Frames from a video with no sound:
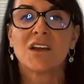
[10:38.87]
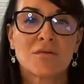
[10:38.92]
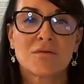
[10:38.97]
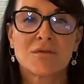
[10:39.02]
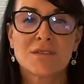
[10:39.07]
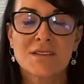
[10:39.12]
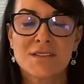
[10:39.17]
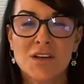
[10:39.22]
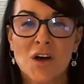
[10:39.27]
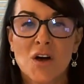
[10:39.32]

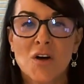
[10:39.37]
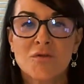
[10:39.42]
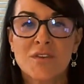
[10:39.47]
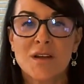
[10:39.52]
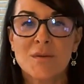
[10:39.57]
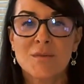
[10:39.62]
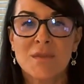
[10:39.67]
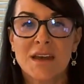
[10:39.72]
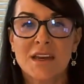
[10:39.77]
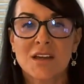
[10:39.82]

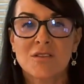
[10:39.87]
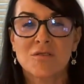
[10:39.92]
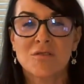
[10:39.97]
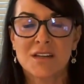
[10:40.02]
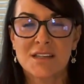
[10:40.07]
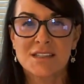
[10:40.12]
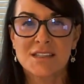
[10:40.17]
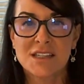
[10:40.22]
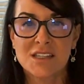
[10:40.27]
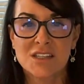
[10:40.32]
resolving medical
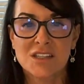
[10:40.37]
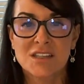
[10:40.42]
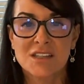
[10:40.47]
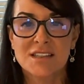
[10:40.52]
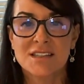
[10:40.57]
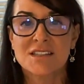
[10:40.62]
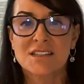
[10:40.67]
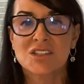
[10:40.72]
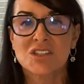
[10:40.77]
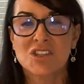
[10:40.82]

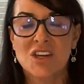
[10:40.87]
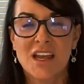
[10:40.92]
conditions,